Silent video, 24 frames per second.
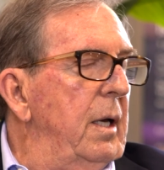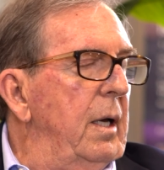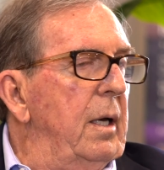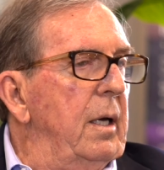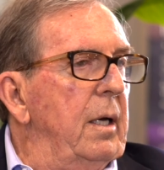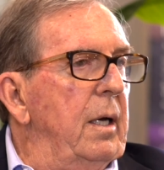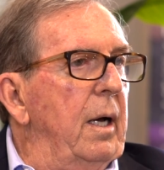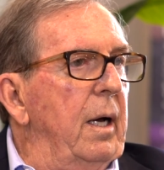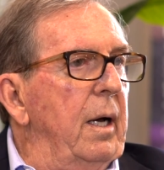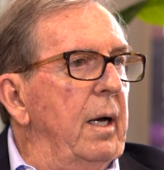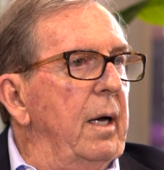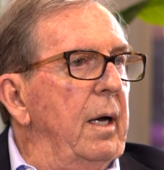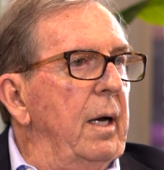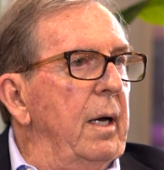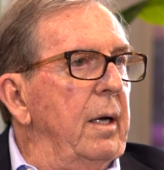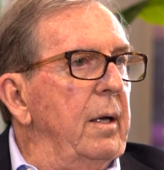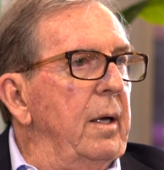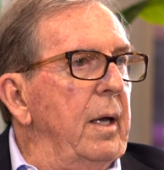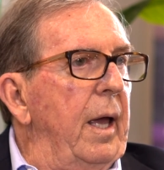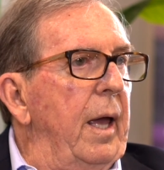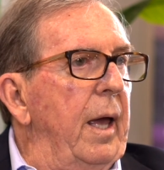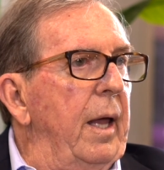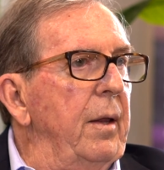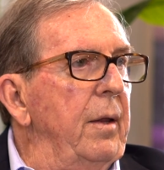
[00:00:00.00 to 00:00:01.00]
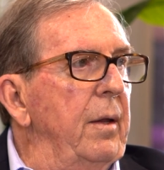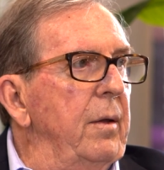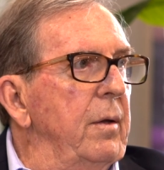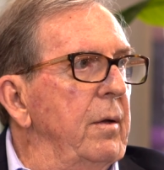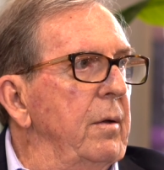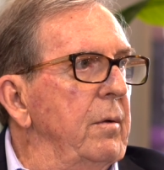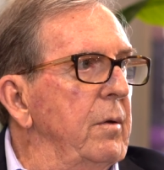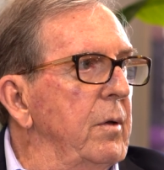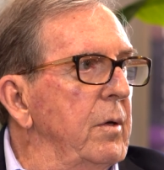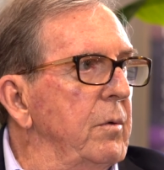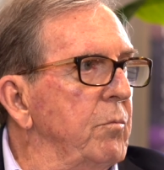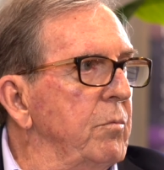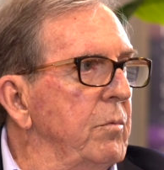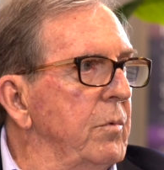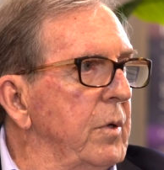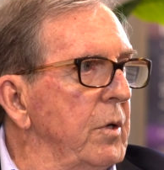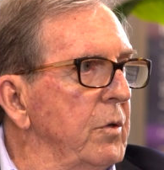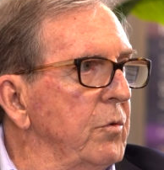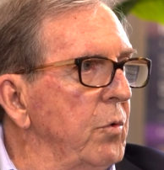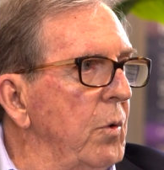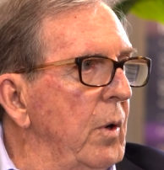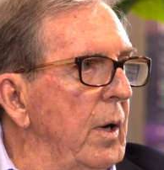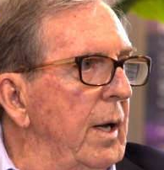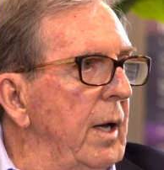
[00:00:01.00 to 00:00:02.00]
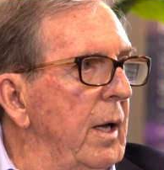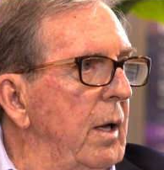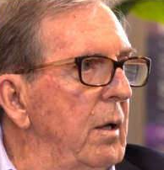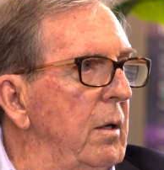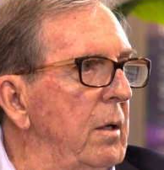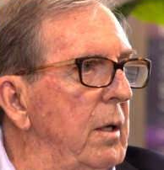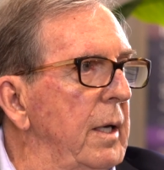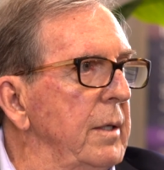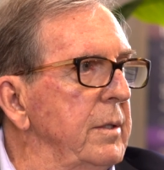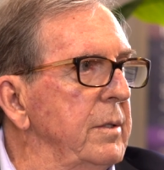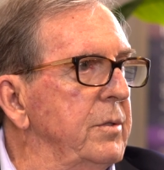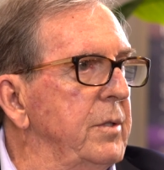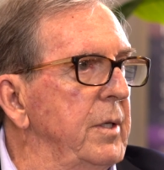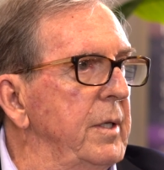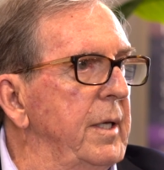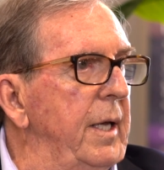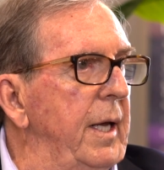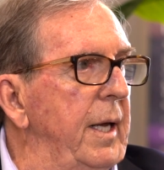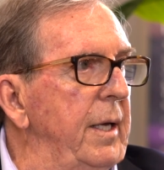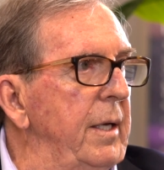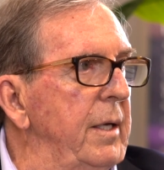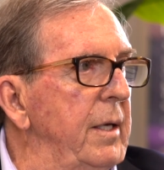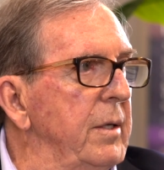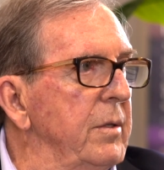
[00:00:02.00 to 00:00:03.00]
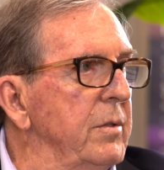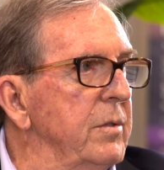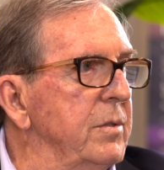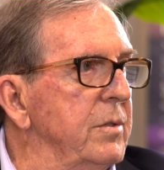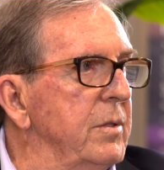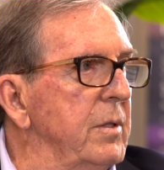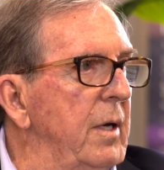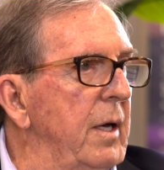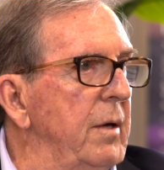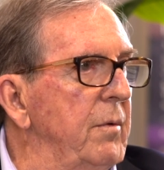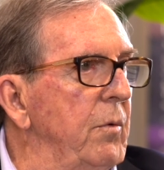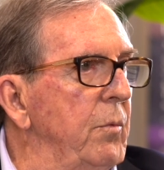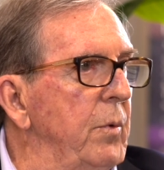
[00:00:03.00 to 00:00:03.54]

And the trial to date is,